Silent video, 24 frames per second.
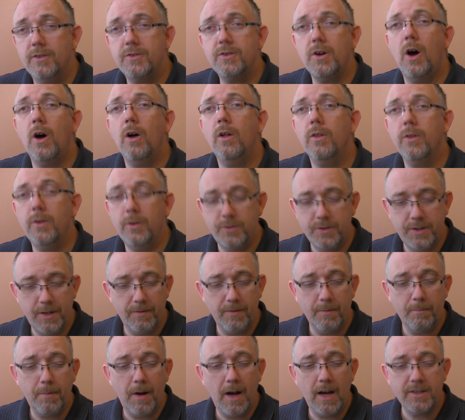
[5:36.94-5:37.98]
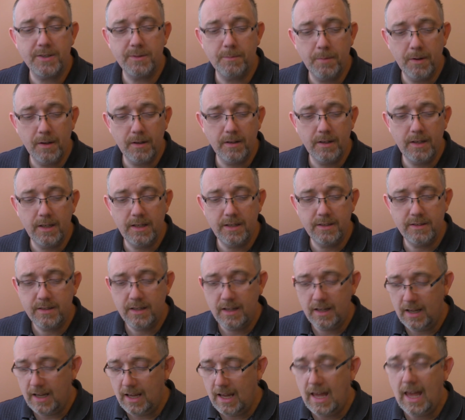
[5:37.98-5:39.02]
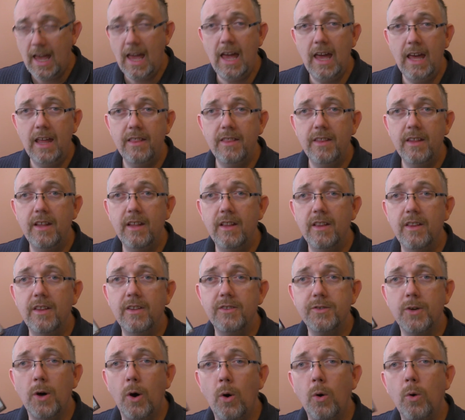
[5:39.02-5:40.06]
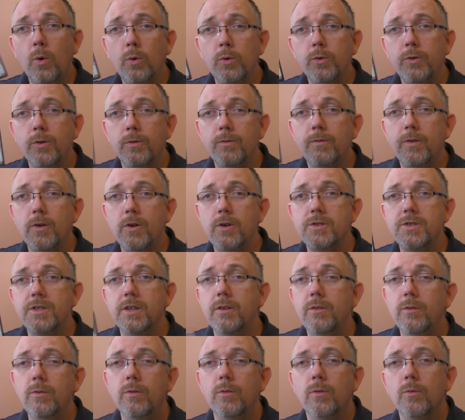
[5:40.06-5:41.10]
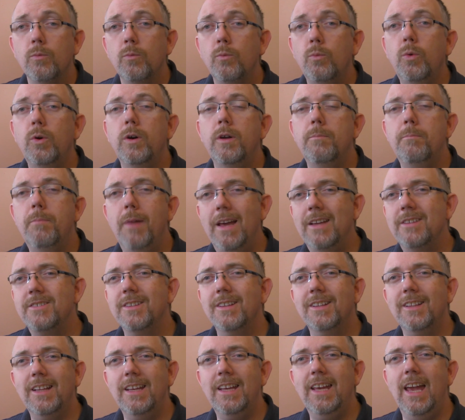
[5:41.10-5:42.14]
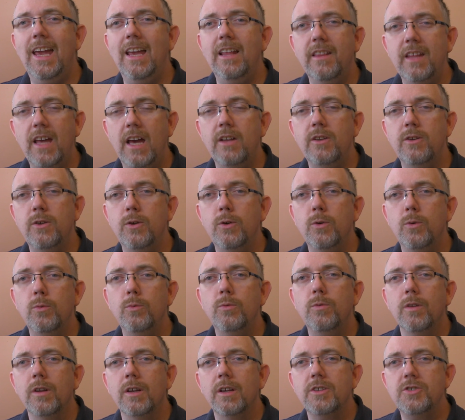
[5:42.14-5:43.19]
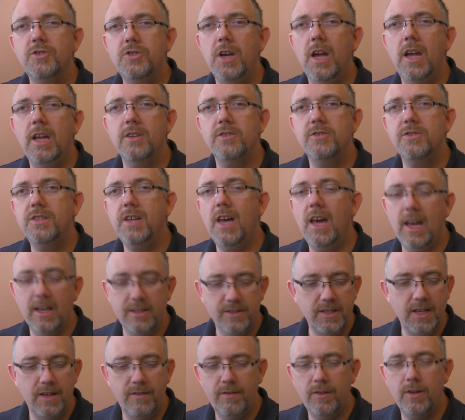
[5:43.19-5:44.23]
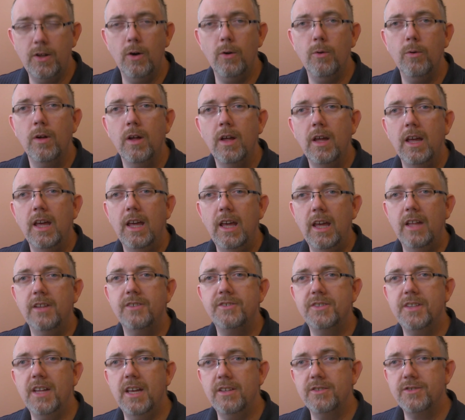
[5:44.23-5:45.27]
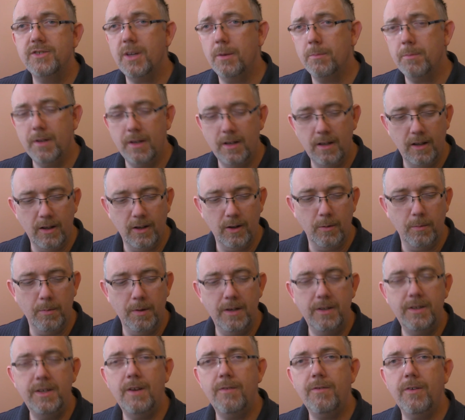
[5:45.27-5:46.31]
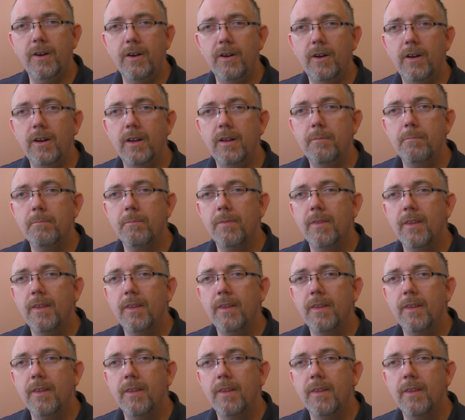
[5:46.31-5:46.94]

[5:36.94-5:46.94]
all those different possibilities, and then this older version would basically gain that new changed text, even though it states something a little bit different on it.